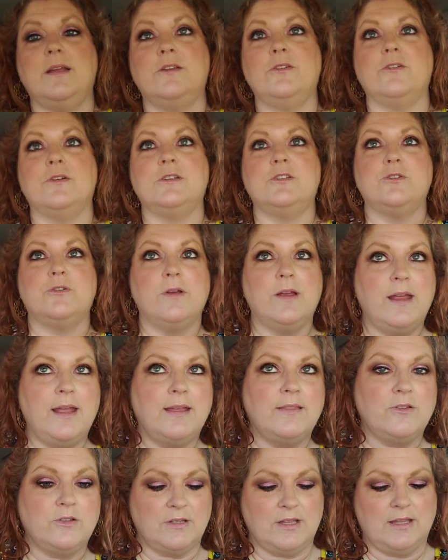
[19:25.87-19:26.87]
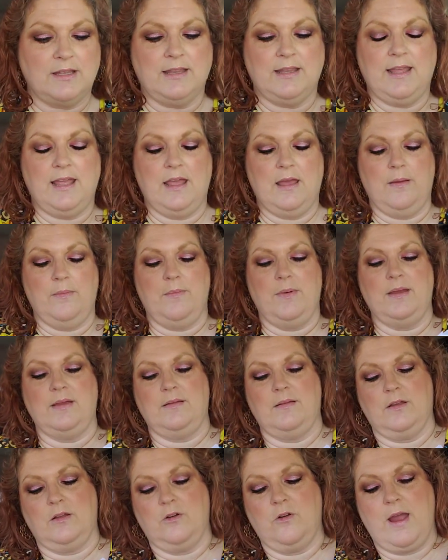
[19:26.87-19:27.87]
under a tree and there's a limb
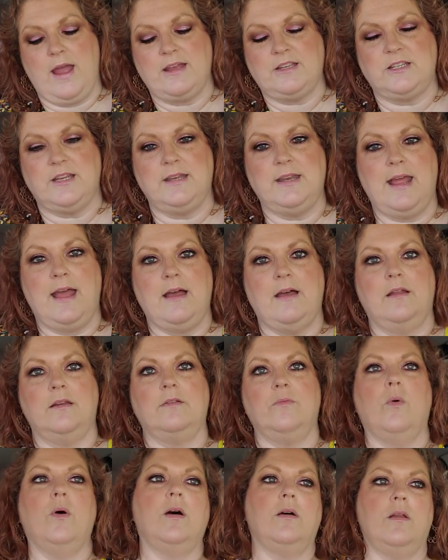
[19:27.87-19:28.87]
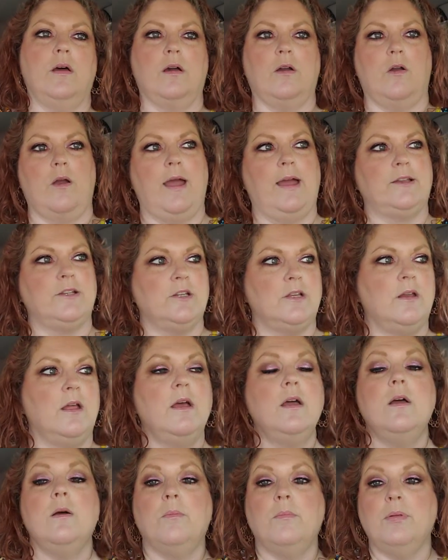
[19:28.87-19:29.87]
crashing down. Well, not crashing,
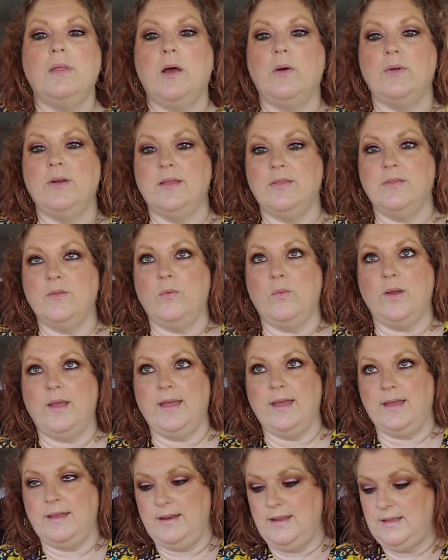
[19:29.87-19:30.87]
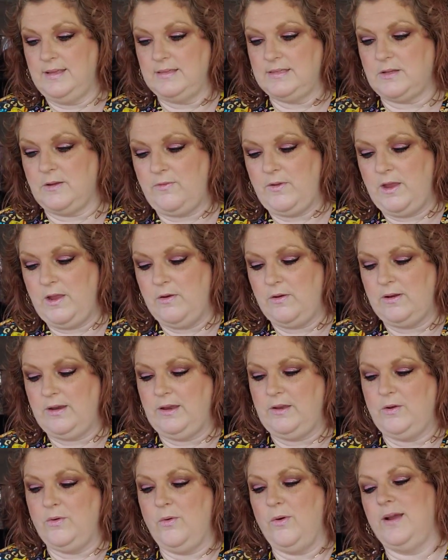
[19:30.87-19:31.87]
blowing in the wind. So if you hear
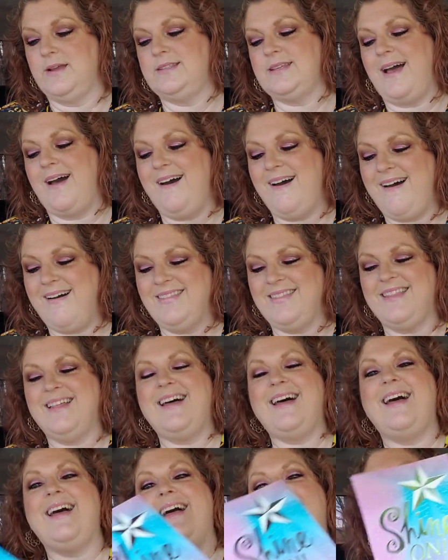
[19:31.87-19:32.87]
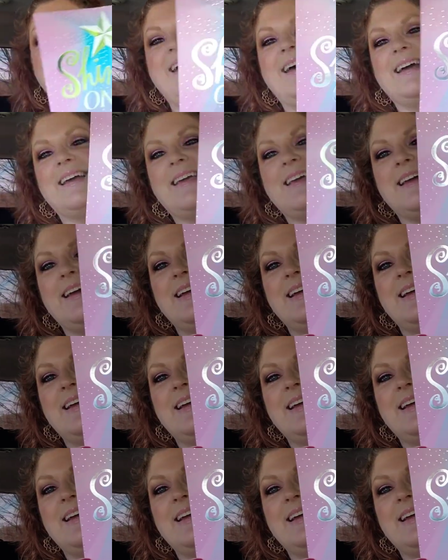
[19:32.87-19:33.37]
any noise. Oh, look.